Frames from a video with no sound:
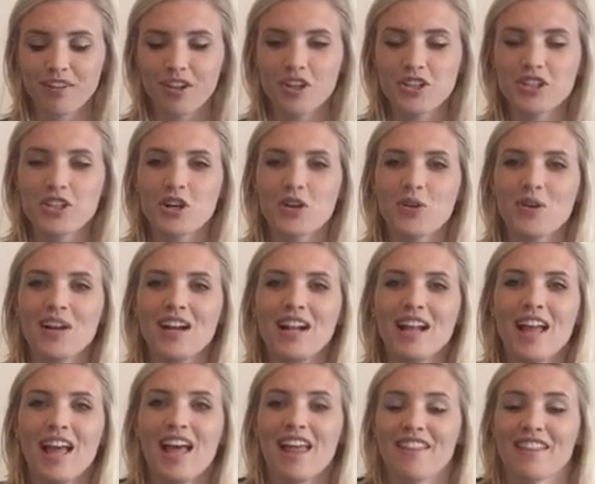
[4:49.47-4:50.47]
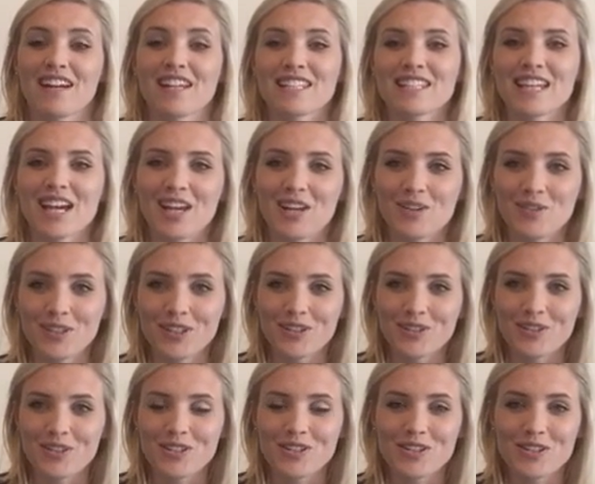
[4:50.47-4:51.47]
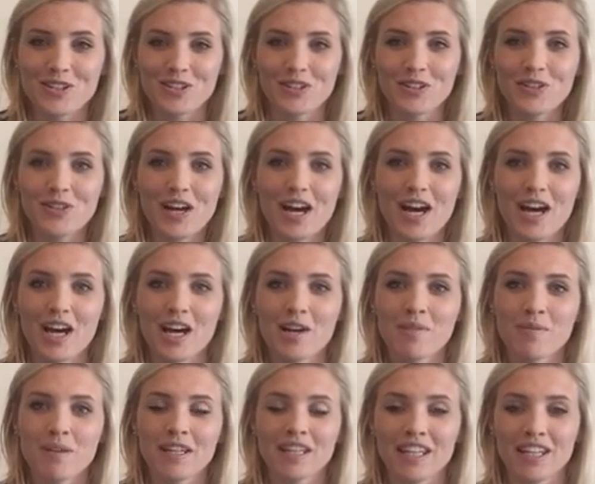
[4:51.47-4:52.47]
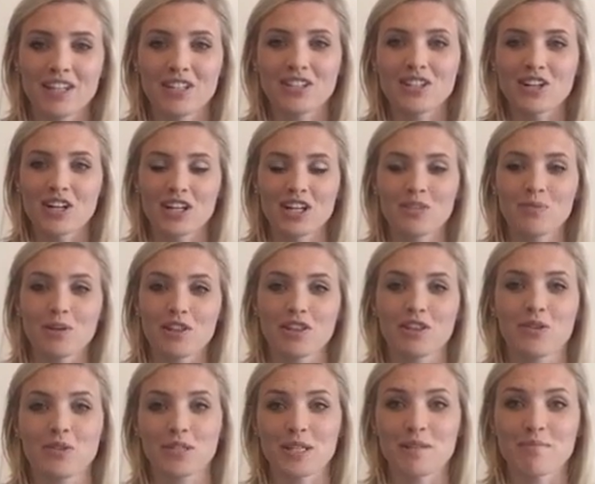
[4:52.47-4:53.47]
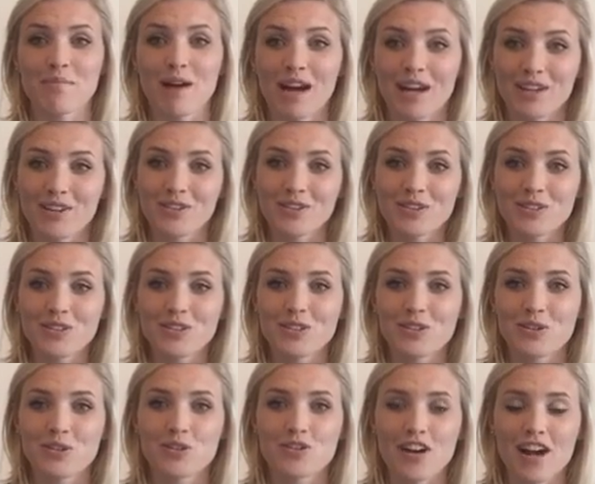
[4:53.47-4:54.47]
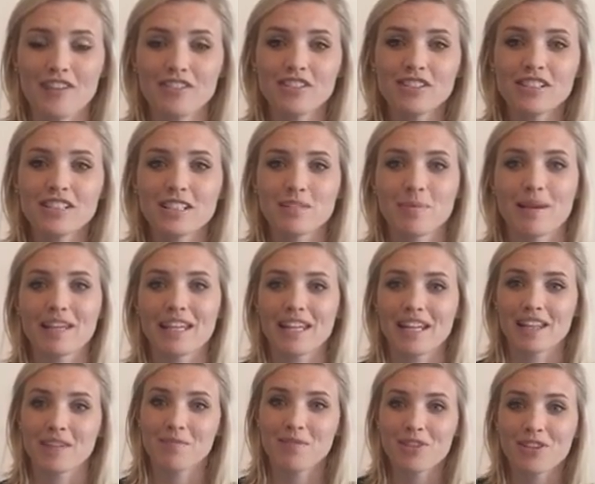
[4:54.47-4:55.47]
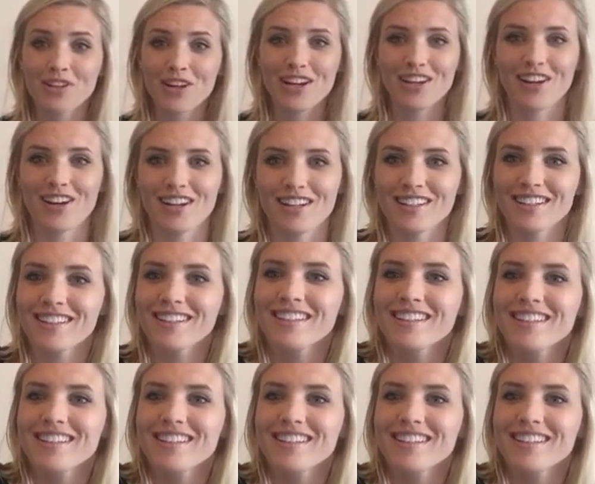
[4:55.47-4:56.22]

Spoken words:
So that's kind of what you can do in getting started with using miles to travel, is by getting them with a credit card.